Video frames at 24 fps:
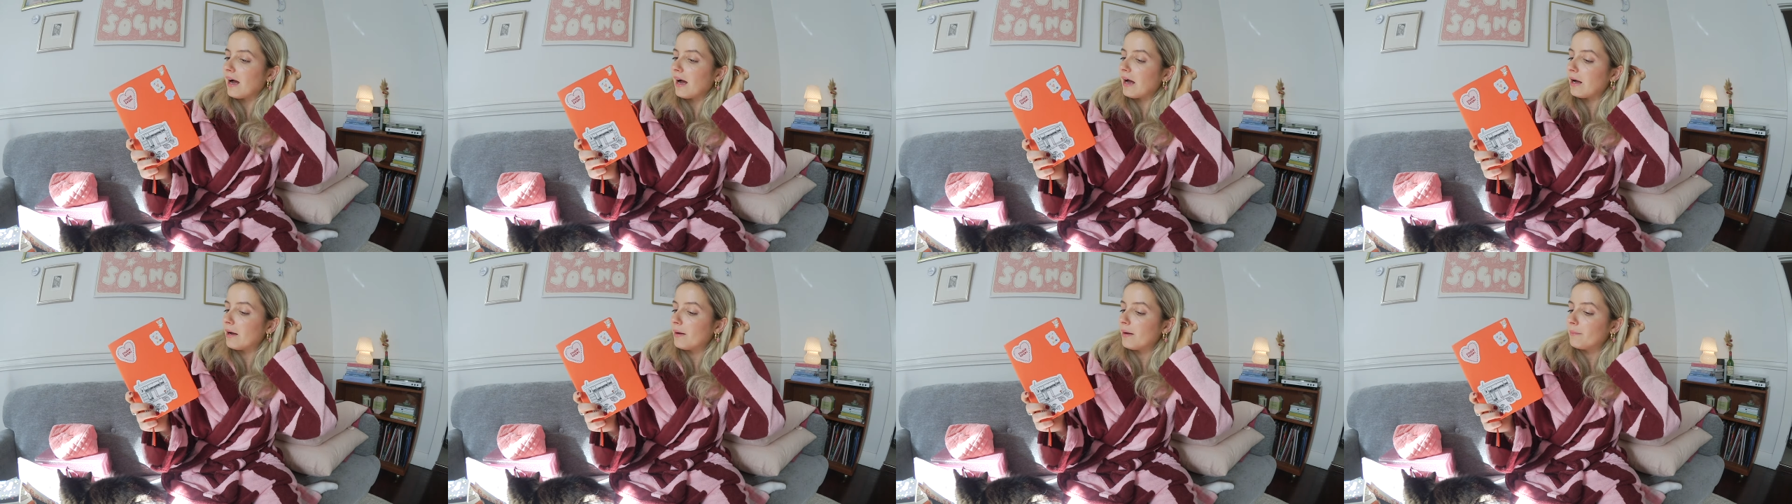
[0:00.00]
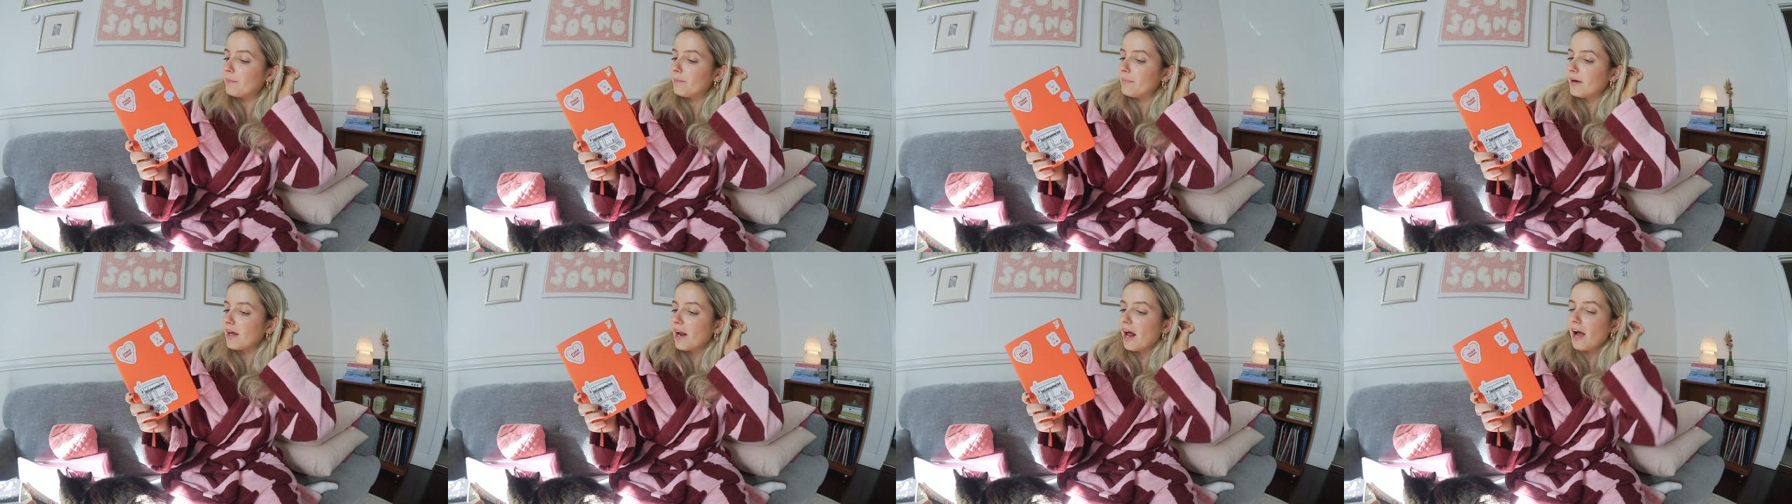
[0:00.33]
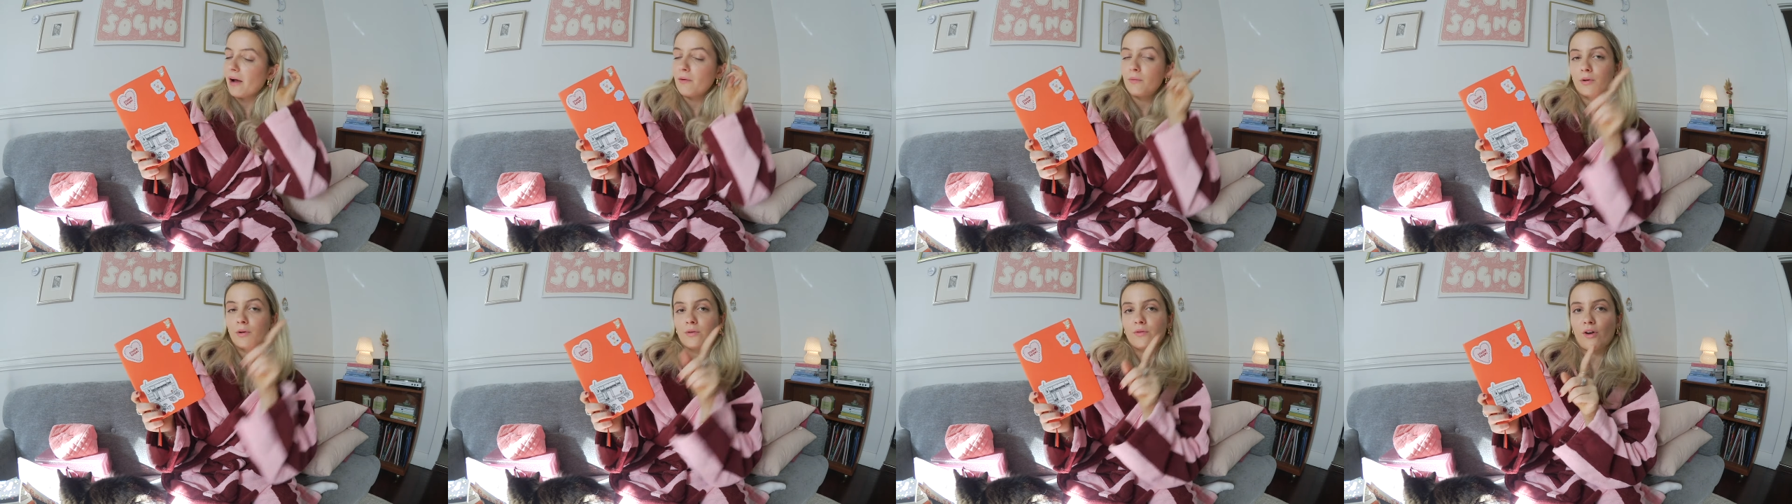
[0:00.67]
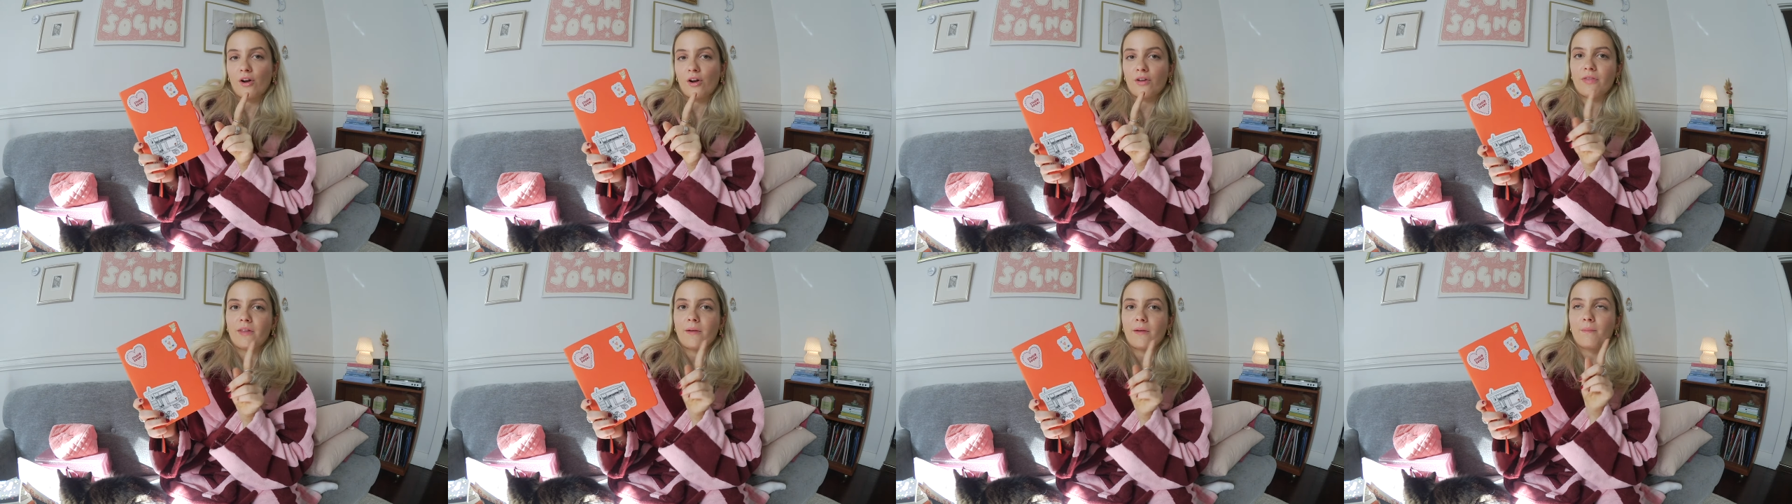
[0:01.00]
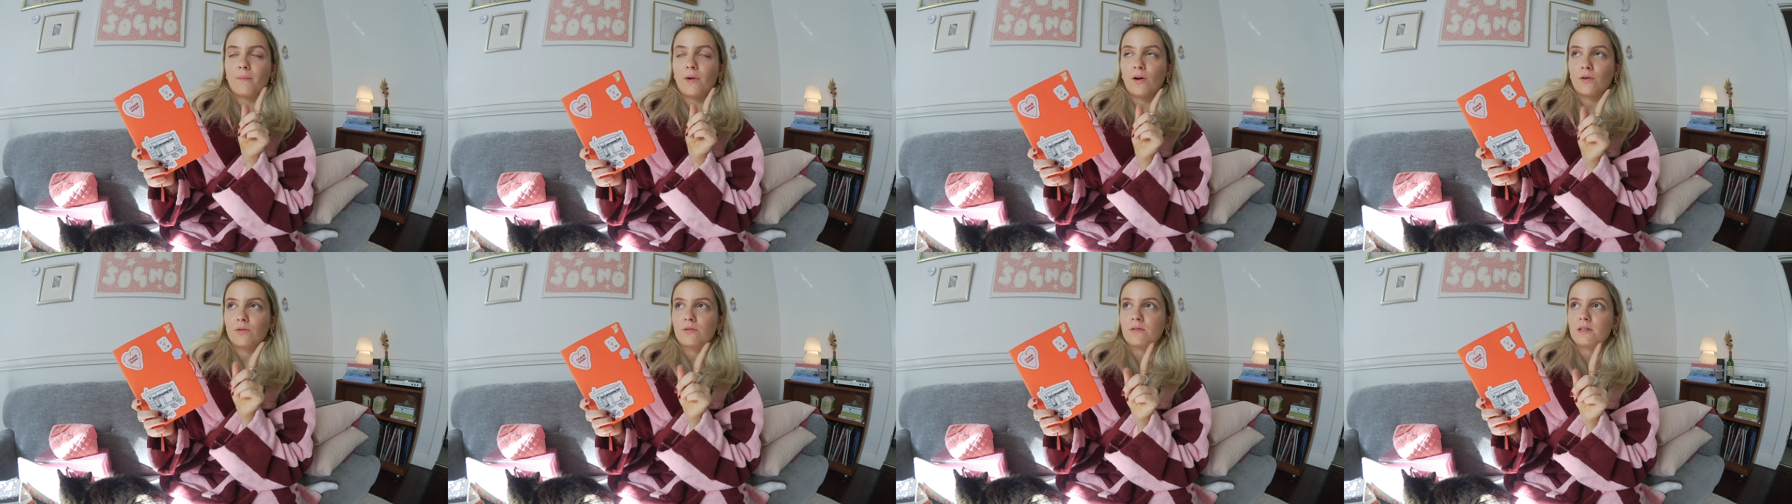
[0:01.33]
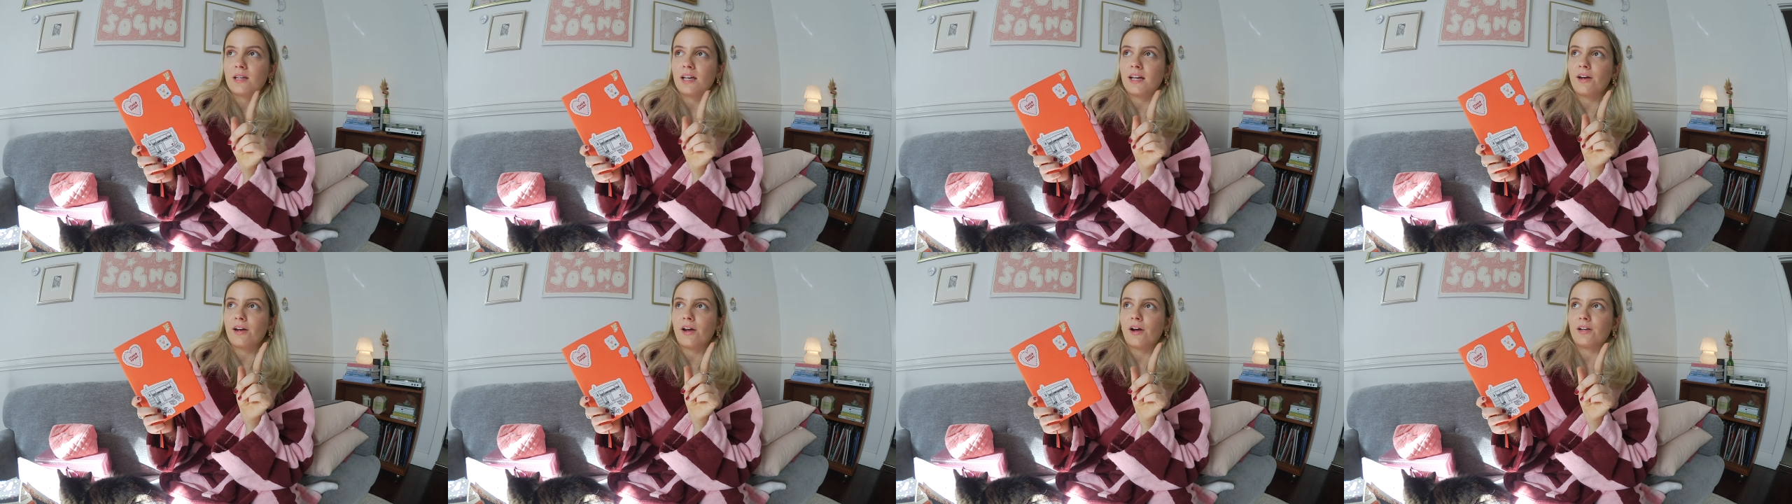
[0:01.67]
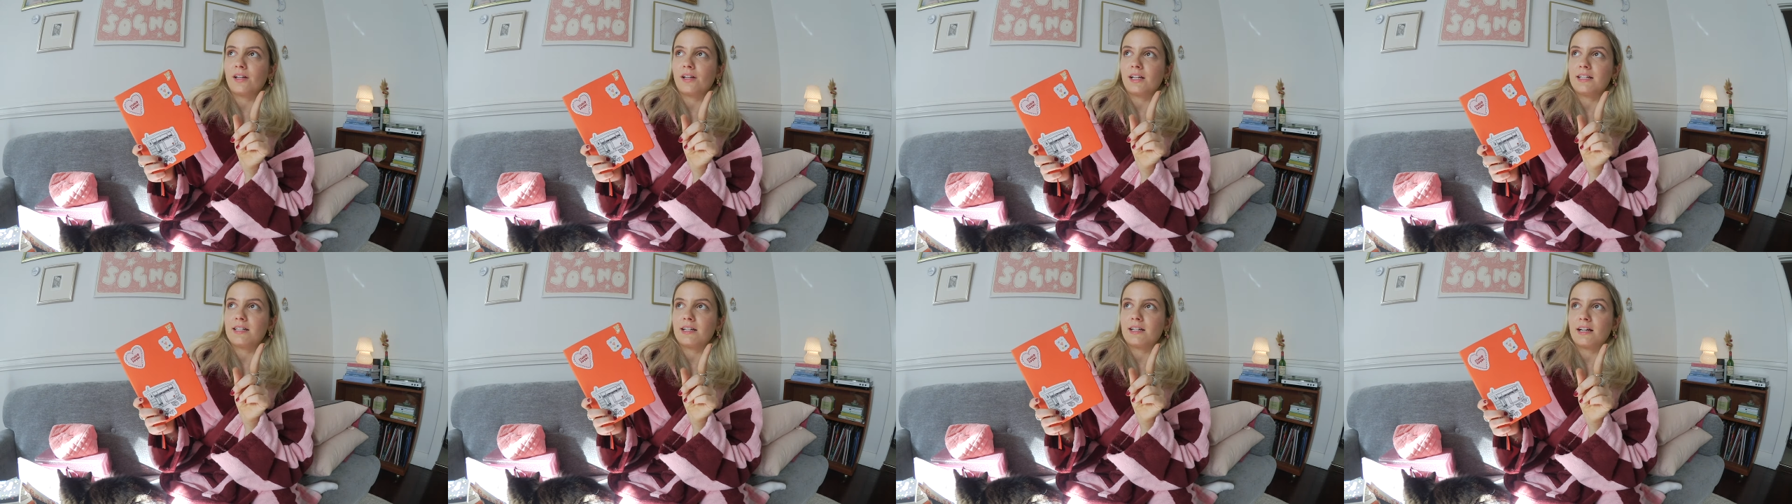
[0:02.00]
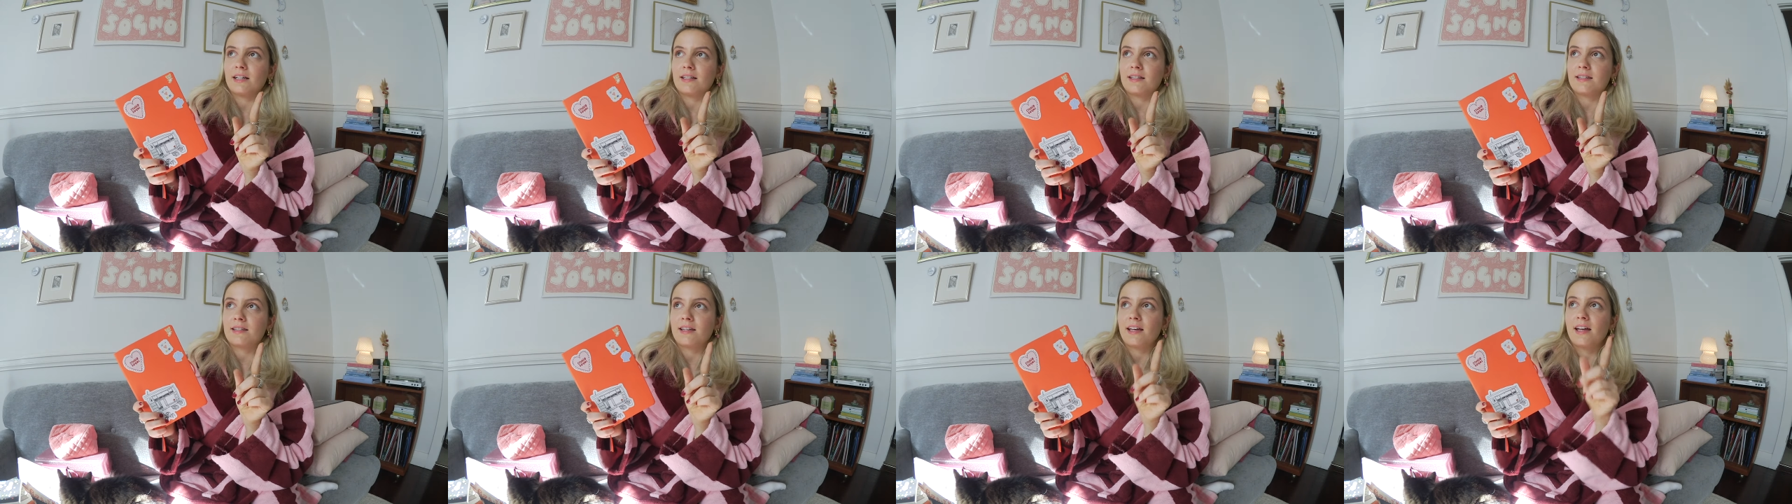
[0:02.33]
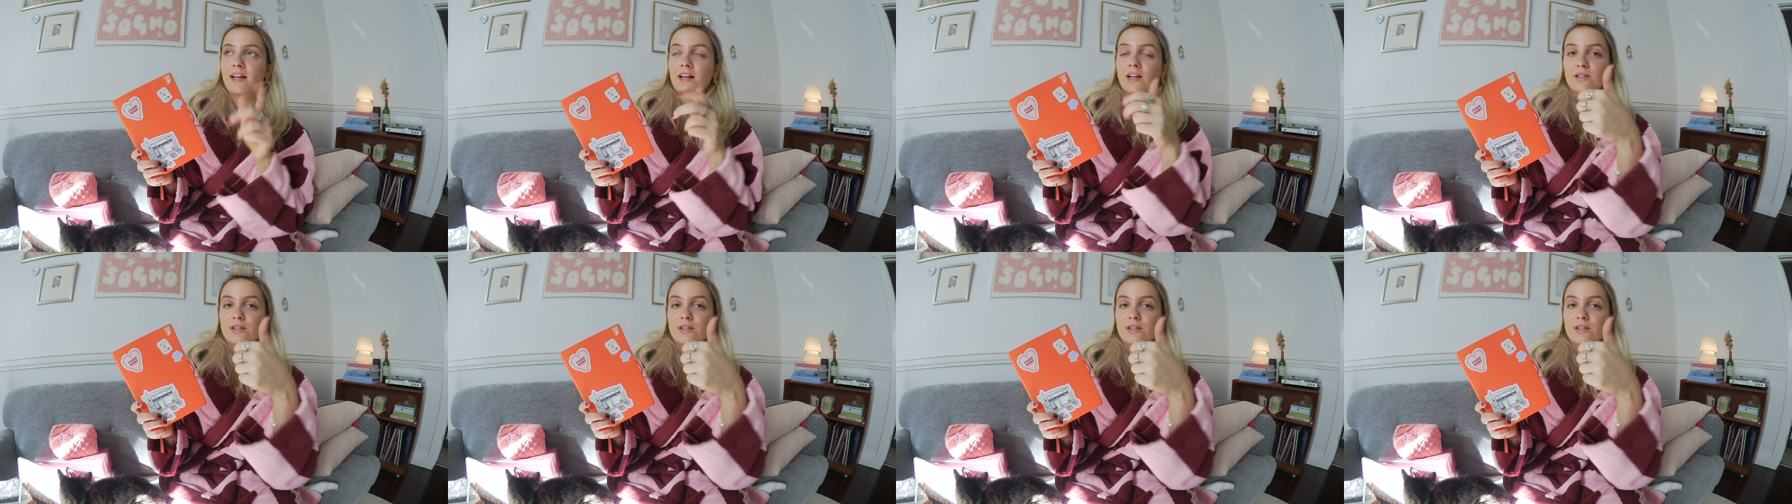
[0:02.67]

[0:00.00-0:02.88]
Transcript: um, but I will note that Moleskine only does